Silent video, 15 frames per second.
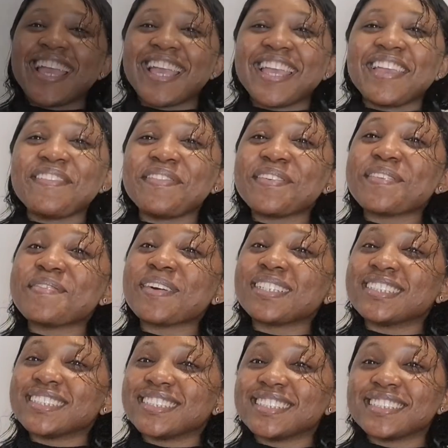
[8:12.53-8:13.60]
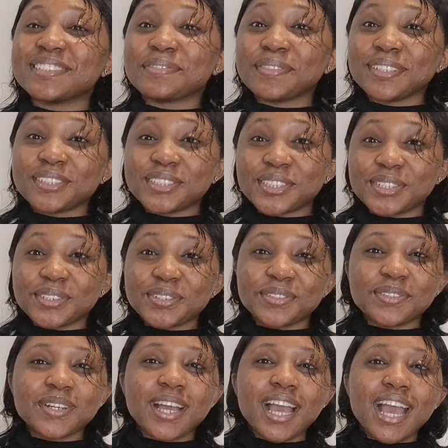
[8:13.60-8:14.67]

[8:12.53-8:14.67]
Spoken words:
If you're watching this video